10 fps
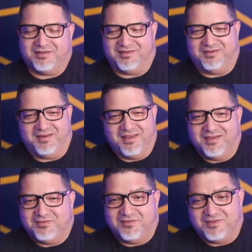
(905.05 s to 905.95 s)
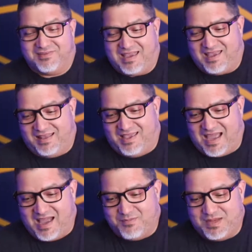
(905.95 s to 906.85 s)
And to this day,
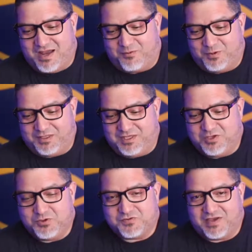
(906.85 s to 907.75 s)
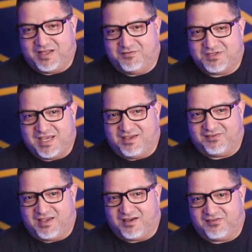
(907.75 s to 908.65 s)
like, I'm not a really huge fan of
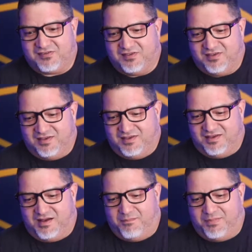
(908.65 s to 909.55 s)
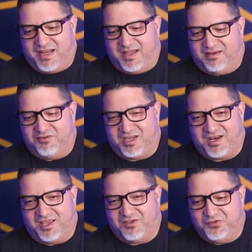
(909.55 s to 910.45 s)
JSX, but you
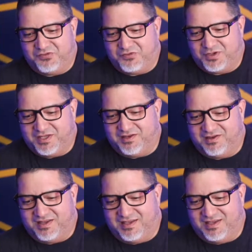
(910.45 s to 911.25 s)
kind of get used to it.